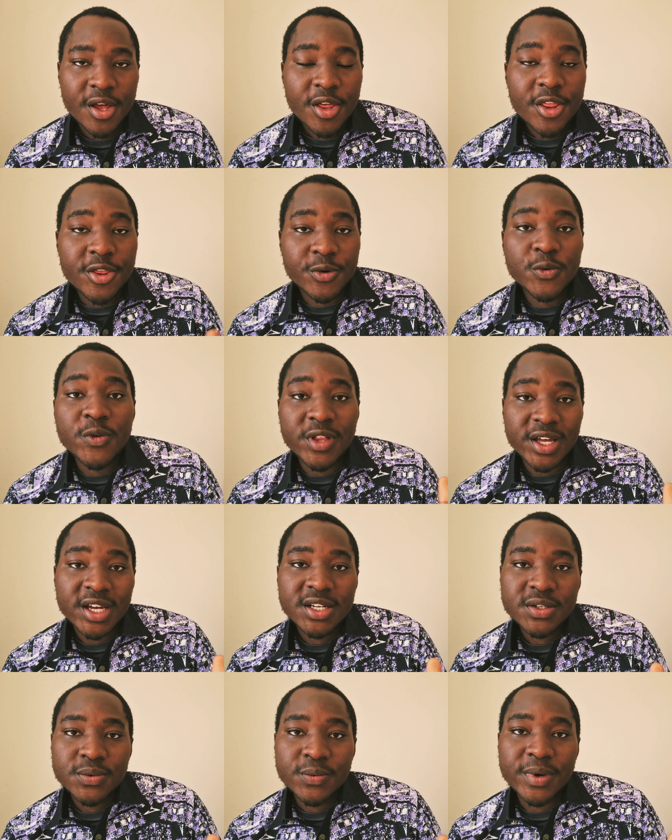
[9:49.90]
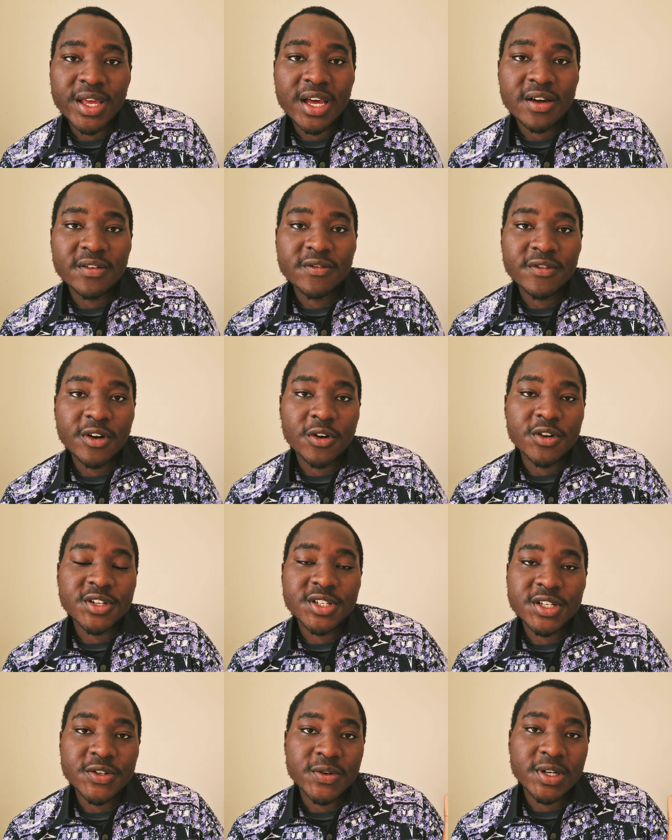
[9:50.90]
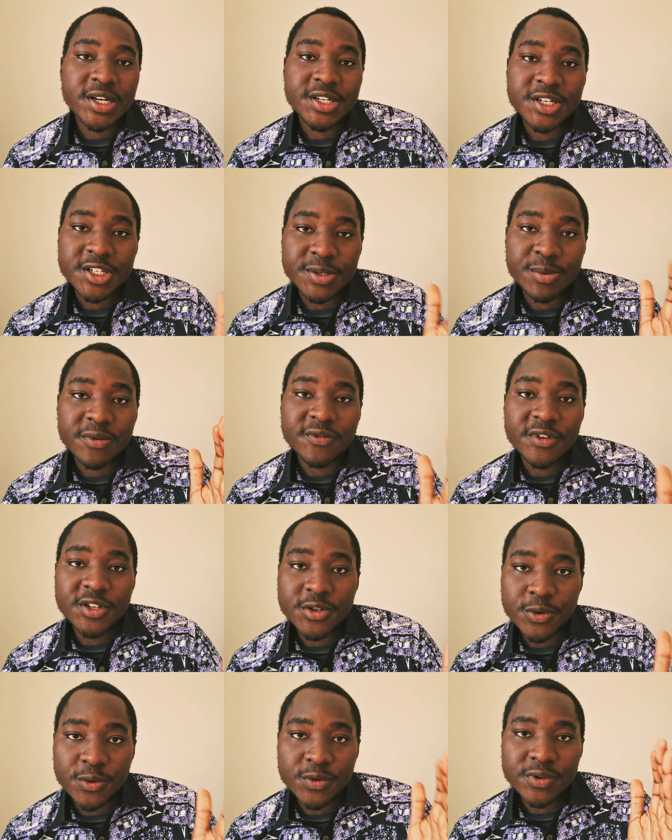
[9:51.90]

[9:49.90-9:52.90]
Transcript: Through that, we have the constant relationship of the Jews